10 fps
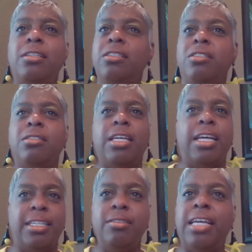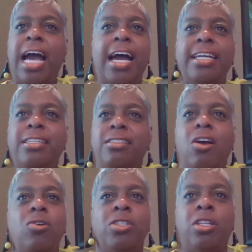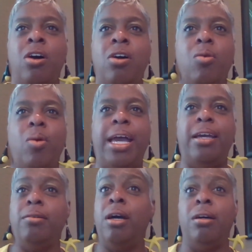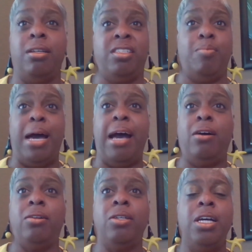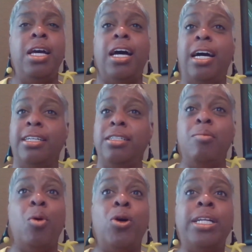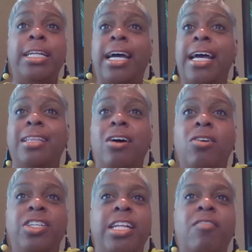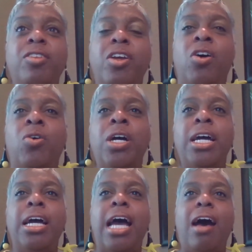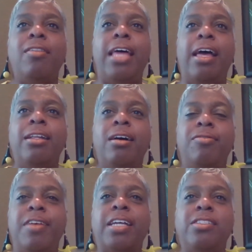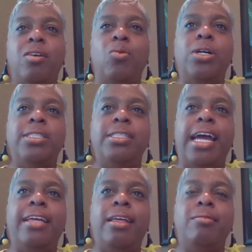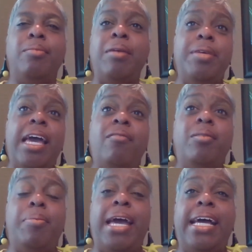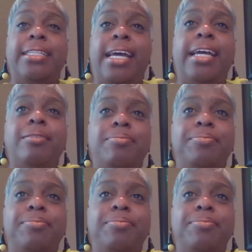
Just kindness goes a long way. A smile, a good morning, a hello. You never know how that affects someone's day that may be having a bad day.